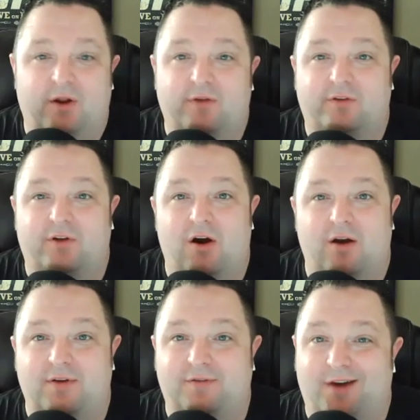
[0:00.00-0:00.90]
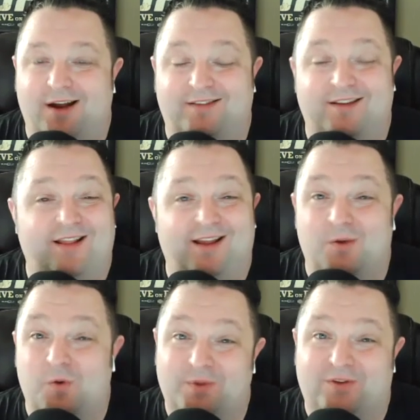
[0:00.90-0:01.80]
a star. If he fights, it ain't like I
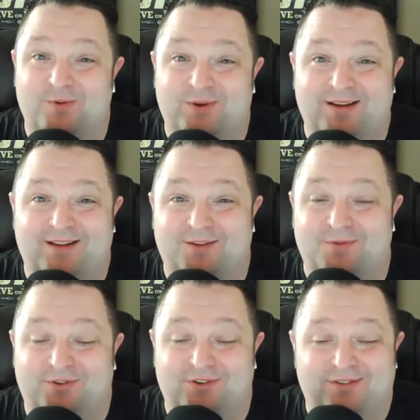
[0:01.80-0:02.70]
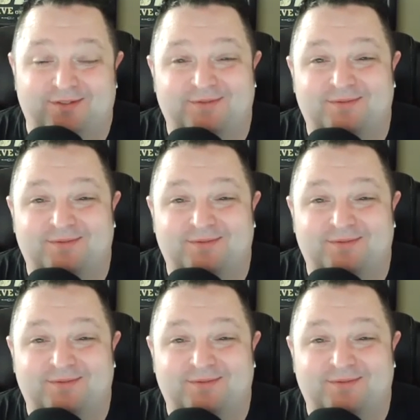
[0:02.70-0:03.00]
won't be tuned in. That's for sure. Yeah,